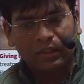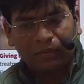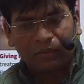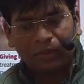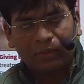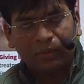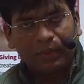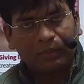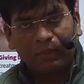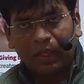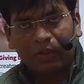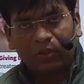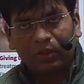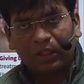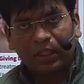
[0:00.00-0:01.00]
They will be the
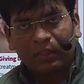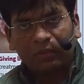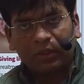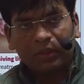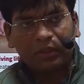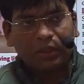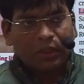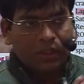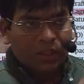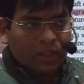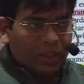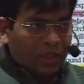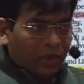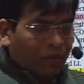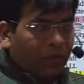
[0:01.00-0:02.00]
biological mother,
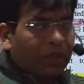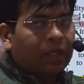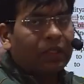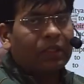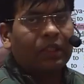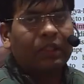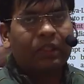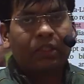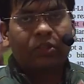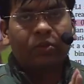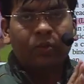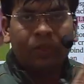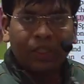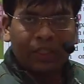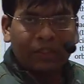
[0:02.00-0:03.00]
where in the
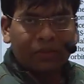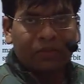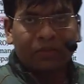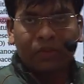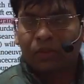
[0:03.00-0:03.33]
uterus, the